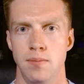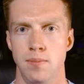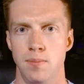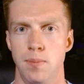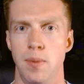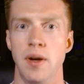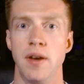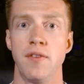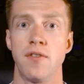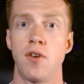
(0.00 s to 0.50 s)

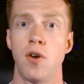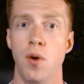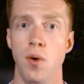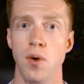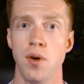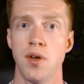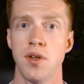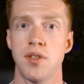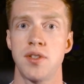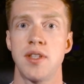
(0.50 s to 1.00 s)
But of
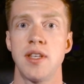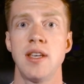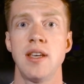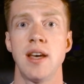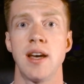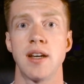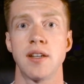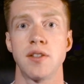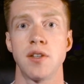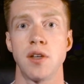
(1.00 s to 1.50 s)
course, the
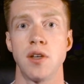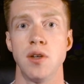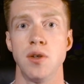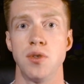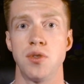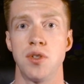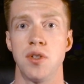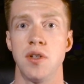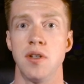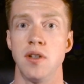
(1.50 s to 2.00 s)

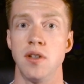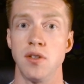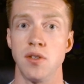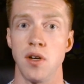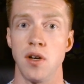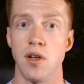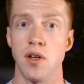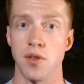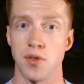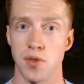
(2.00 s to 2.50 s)
execution is
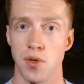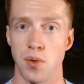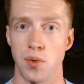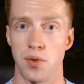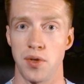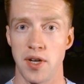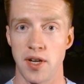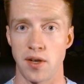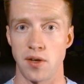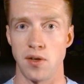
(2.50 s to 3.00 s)
also
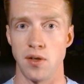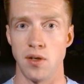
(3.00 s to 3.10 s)
critical.